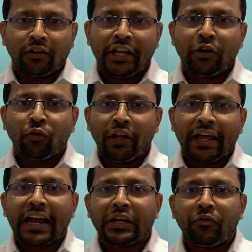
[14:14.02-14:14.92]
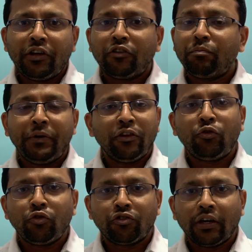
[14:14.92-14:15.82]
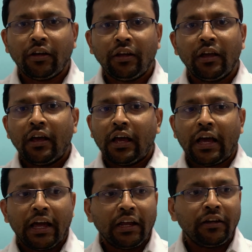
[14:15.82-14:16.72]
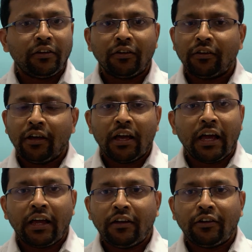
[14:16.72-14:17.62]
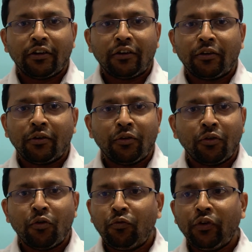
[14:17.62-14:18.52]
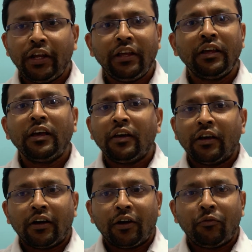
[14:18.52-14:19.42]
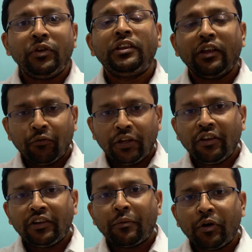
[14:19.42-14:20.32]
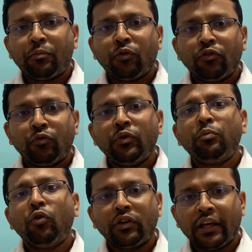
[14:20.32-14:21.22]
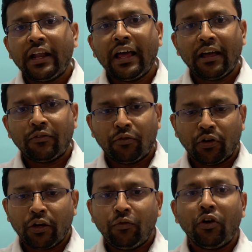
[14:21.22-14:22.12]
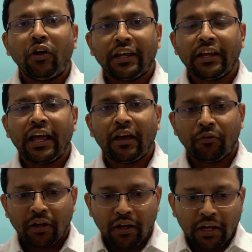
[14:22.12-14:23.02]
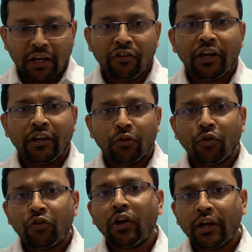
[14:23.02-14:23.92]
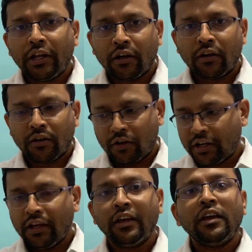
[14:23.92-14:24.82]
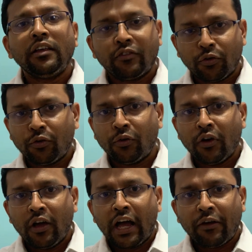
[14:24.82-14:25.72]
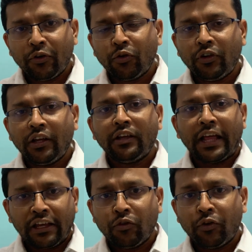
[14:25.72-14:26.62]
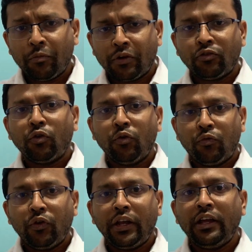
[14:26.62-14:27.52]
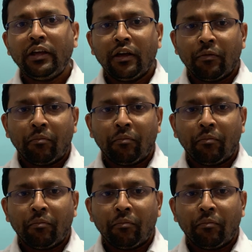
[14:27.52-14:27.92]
day-to-day activities, please do share. And hopefully with this type of approach, we all can have a real good learning. Okay, so have a good day. Thank you very much. Hopefully